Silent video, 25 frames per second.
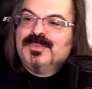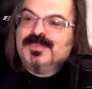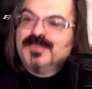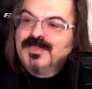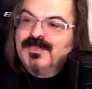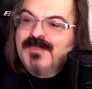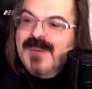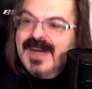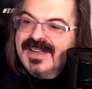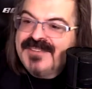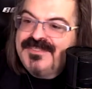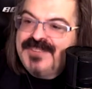
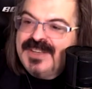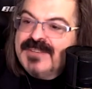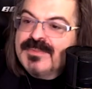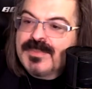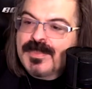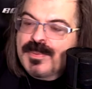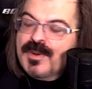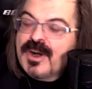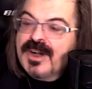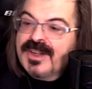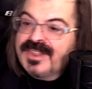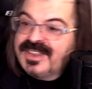my favorite
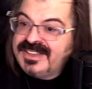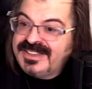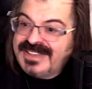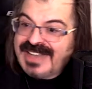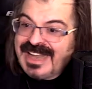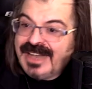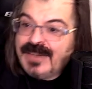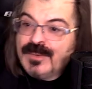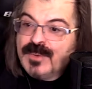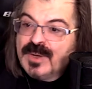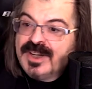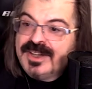part of the
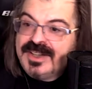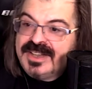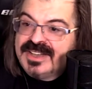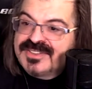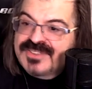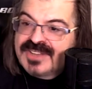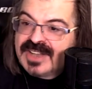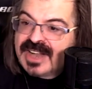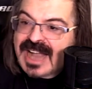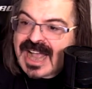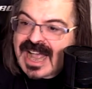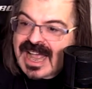day one is
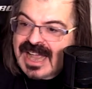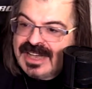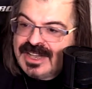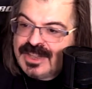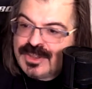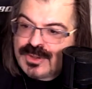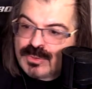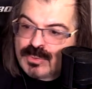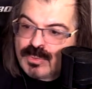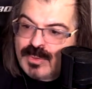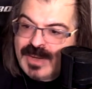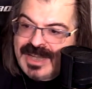the guy in
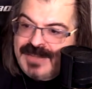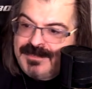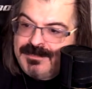the red